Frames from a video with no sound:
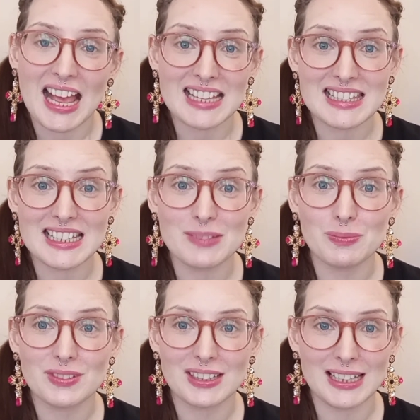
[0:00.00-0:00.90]
as
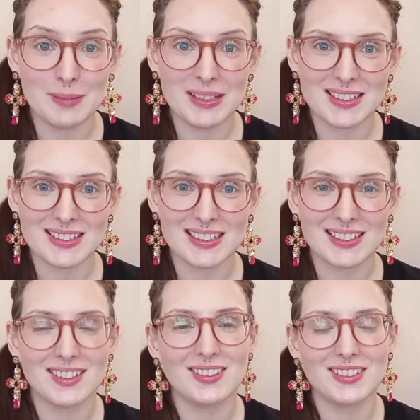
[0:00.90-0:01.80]
this limits?
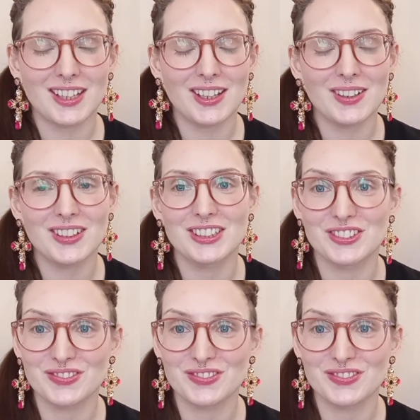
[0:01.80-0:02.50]
Oh no.